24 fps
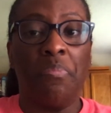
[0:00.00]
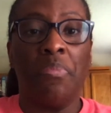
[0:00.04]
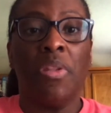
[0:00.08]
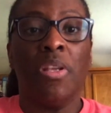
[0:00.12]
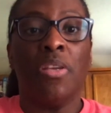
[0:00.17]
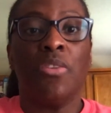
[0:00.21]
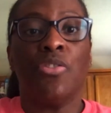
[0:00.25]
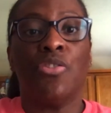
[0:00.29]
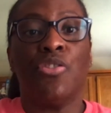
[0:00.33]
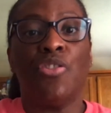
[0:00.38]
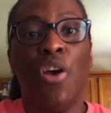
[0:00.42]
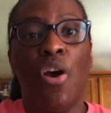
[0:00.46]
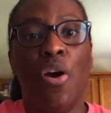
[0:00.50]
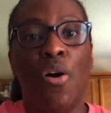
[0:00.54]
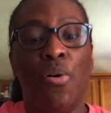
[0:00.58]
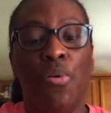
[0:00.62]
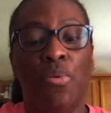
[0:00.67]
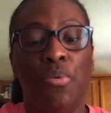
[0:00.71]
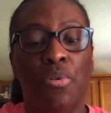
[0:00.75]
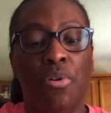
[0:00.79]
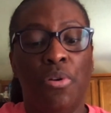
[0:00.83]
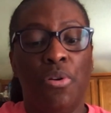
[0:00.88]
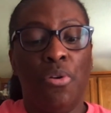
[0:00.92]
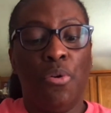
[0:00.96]
So
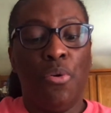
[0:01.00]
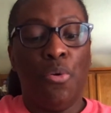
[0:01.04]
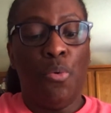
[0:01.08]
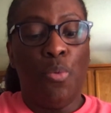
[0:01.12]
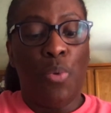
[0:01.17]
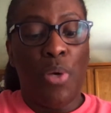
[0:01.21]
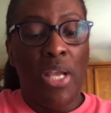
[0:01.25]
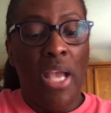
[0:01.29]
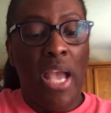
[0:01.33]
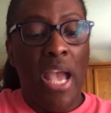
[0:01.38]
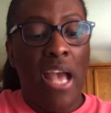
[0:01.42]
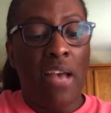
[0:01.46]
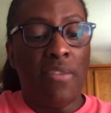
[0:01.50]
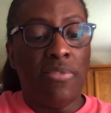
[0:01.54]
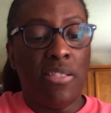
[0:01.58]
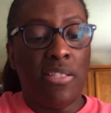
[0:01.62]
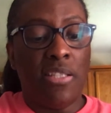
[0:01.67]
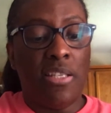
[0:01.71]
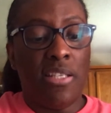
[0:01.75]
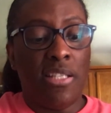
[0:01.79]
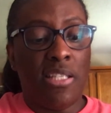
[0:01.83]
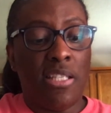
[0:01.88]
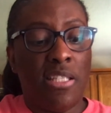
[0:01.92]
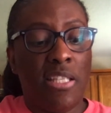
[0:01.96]
we have
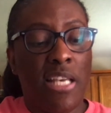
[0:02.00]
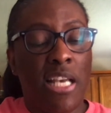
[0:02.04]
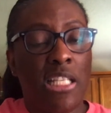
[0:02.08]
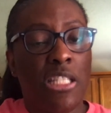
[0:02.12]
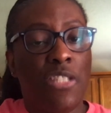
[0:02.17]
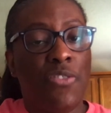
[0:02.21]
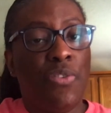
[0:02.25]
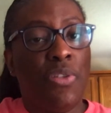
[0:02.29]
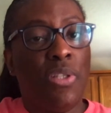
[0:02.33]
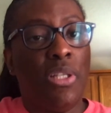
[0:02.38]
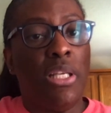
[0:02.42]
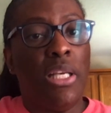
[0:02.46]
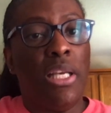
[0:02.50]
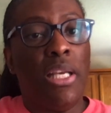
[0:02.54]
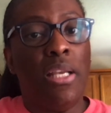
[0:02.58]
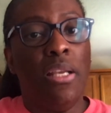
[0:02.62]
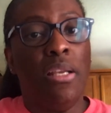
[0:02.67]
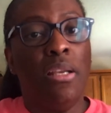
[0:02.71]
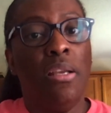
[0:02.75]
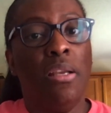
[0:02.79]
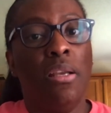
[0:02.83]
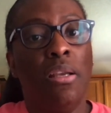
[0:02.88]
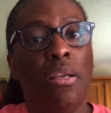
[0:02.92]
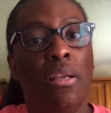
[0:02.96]
successfully
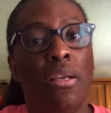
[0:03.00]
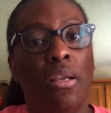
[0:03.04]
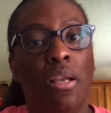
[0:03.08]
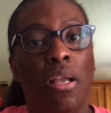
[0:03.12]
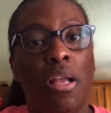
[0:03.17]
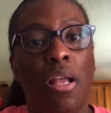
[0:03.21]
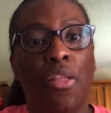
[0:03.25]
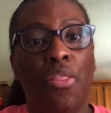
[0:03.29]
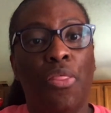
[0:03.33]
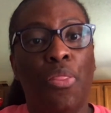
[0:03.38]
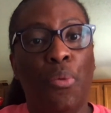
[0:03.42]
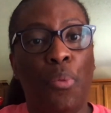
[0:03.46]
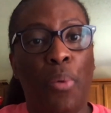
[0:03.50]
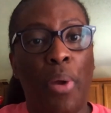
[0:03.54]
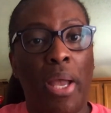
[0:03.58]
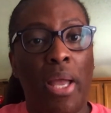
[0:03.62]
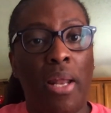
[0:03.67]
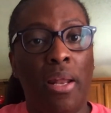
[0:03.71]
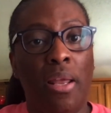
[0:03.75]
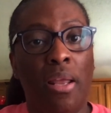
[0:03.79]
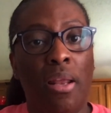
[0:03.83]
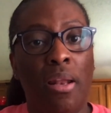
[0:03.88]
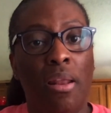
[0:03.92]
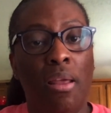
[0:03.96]

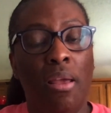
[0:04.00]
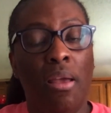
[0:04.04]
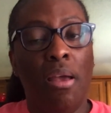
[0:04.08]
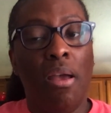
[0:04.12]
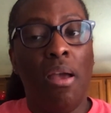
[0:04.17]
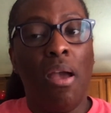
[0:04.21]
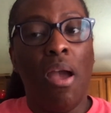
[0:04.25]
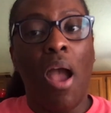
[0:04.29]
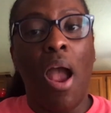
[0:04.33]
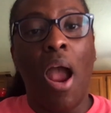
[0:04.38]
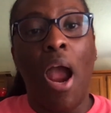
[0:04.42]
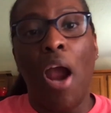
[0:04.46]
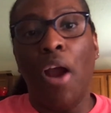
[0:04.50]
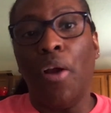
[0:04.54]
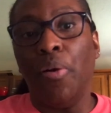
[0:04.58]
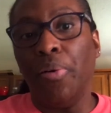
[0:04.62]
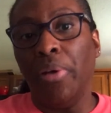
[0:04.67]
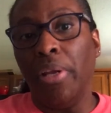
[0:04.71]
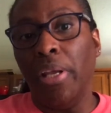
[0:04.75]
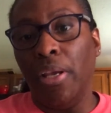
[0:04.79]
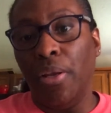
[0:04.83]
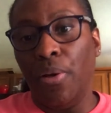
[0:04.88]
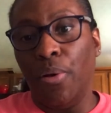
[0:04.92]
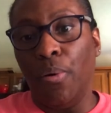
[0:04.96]
threaded our
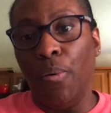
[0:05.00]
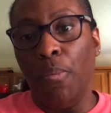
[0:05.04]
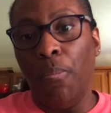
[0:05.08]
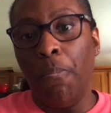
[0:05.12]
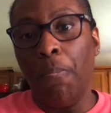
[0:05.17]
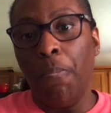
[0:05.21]
needle.